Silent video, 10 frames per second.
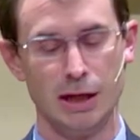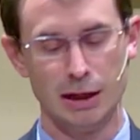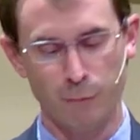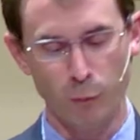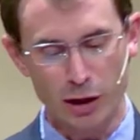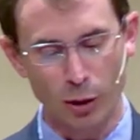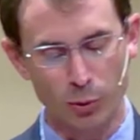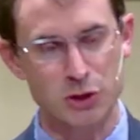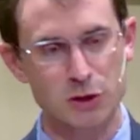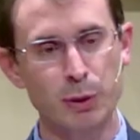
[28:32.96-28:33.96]
If we
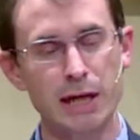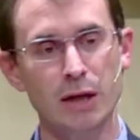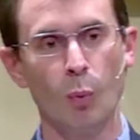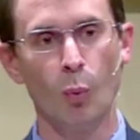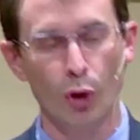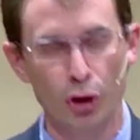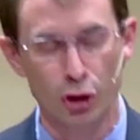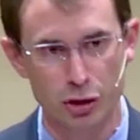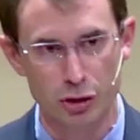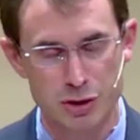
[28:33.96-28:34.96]
don't speak
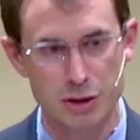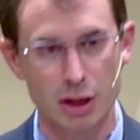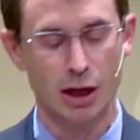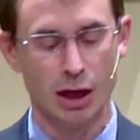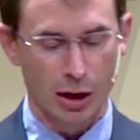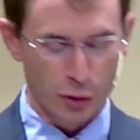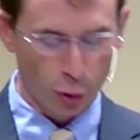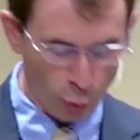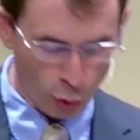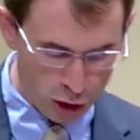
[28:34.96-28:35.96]
words, the
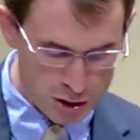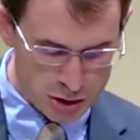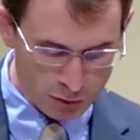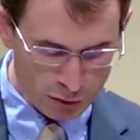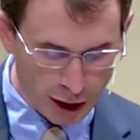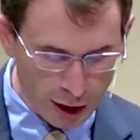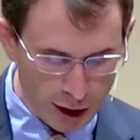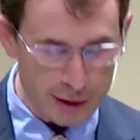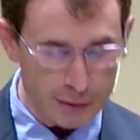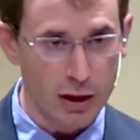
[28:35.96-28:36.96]
words of
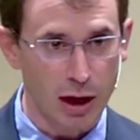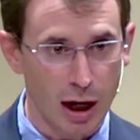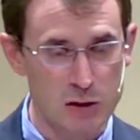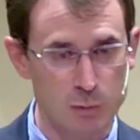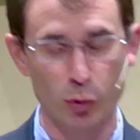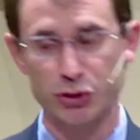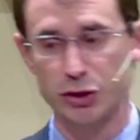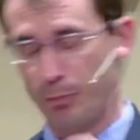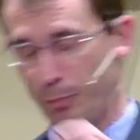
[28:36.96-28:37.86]
God and the gospel to